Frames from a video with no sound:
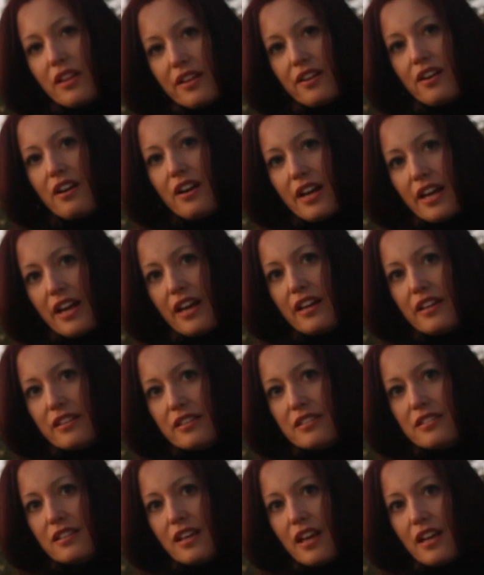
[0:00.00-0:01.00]
in our
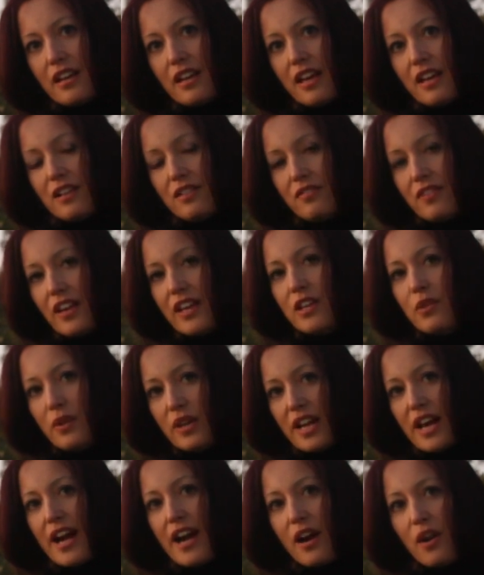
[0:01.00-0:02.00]
heads and
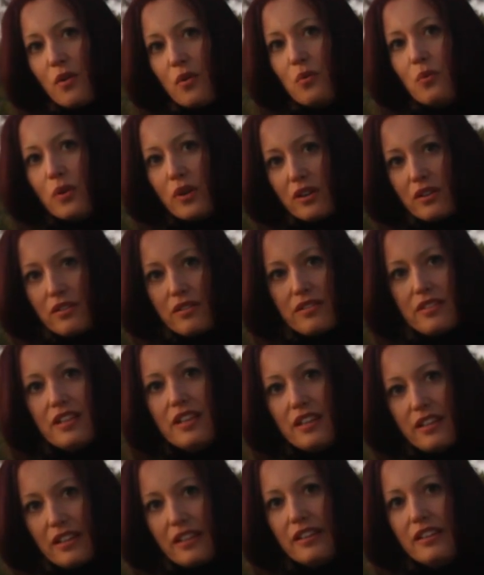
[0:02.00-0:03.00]
evaluate how we're
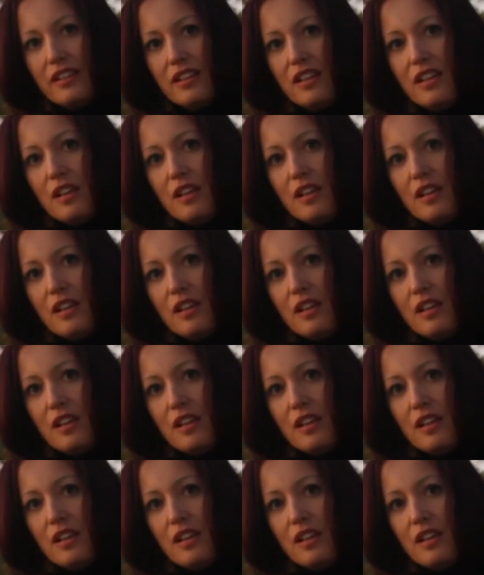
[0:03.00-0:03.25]
thinking.